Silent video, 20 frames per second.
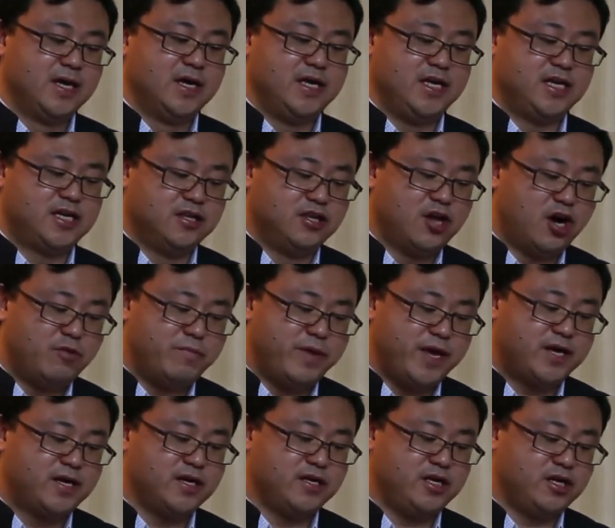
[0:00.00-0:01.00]

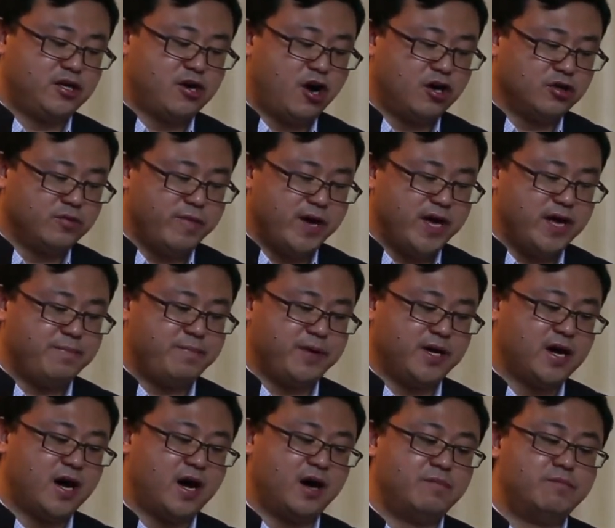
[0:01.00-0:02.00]
economy
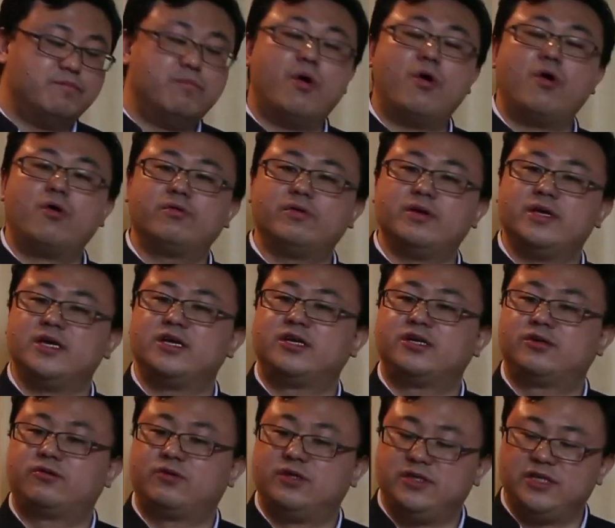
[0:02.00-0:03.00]
become more
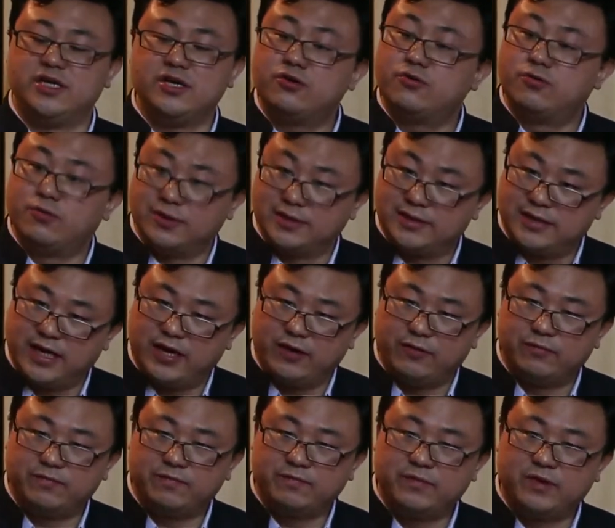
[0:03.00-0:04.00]
inclusive?
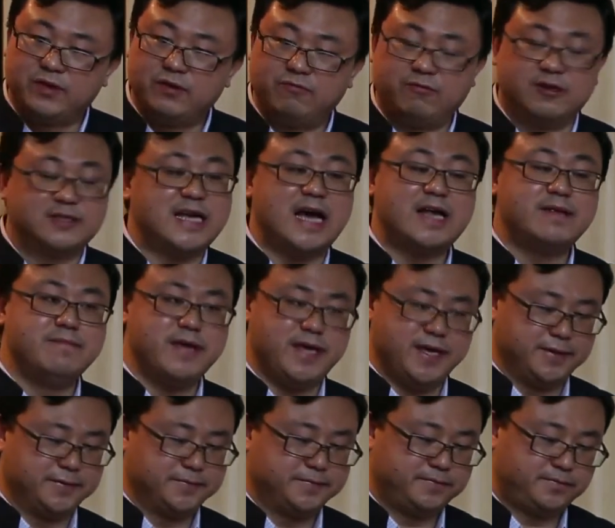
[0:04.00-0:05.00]
What does that
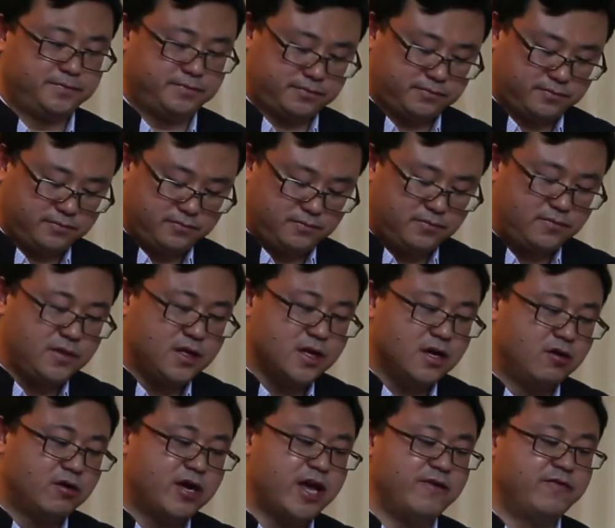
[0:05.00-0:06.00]
mean?
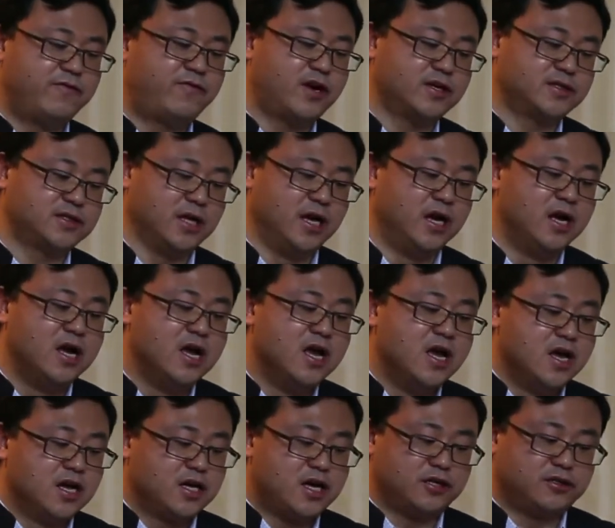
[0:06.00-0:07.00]
Okay, first,
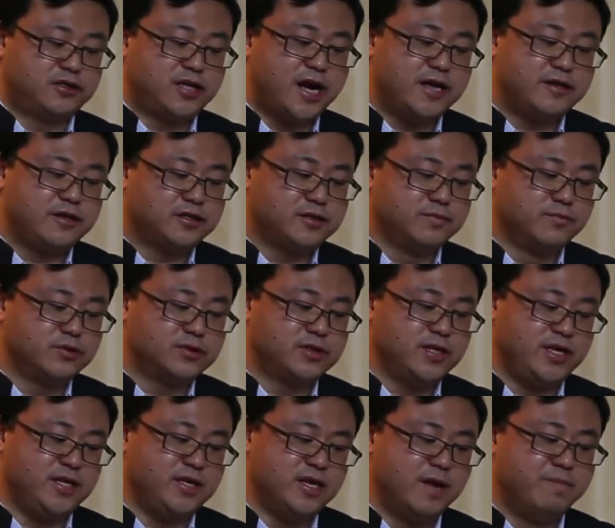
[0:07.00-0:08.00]
can China's
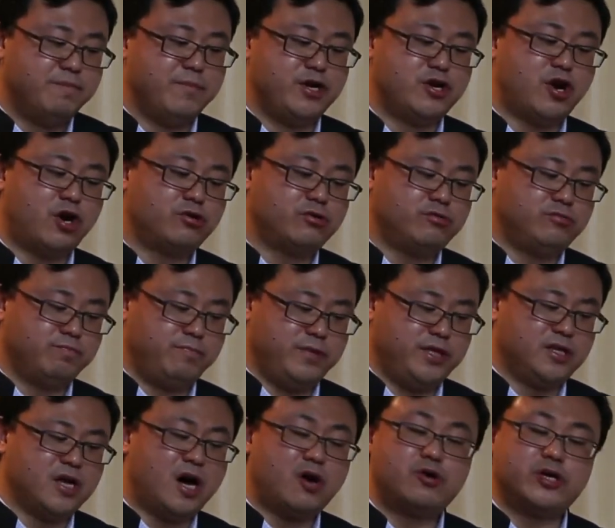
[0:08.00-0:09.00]
Muslim
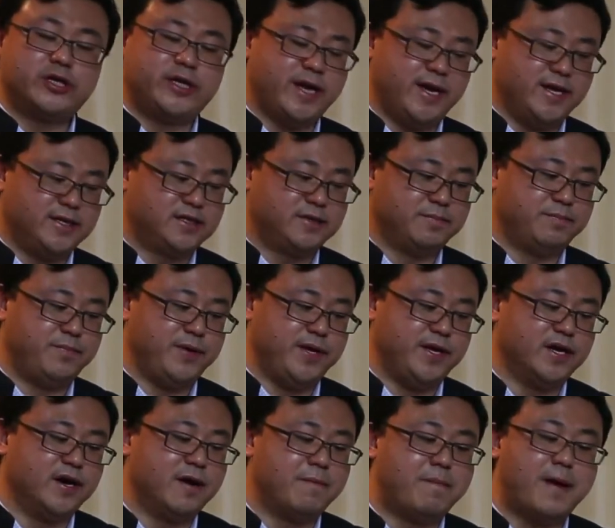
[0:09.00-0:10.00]
minorities
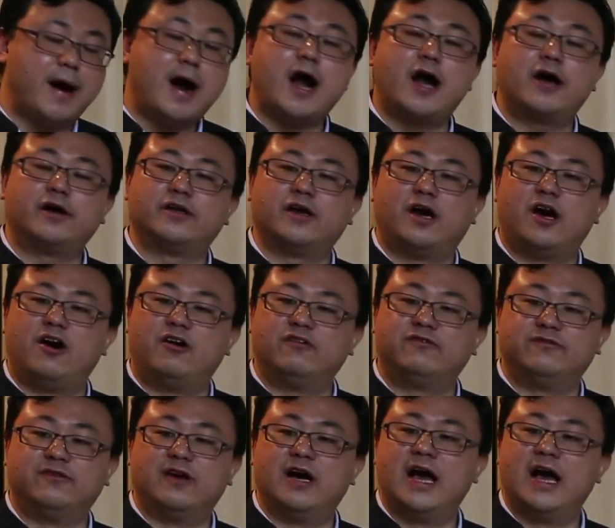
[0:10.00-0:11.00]
be a part of